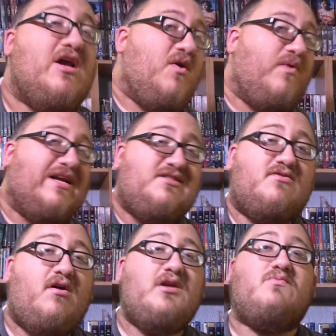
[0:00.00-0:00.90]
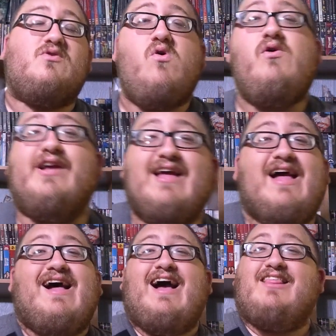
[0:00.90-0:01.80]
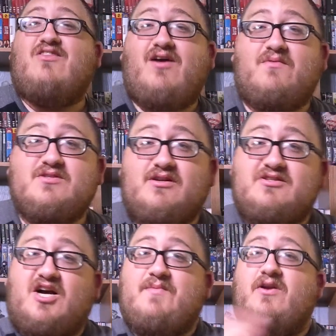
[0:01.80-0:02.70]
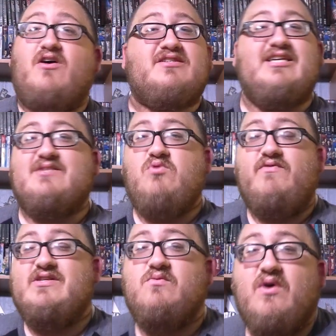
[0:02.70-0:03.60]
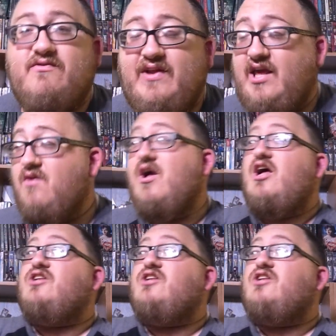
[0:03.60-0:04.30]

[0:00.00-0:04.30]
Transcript: When I started recording, I thought I was going to talk about all 6 movies in one video.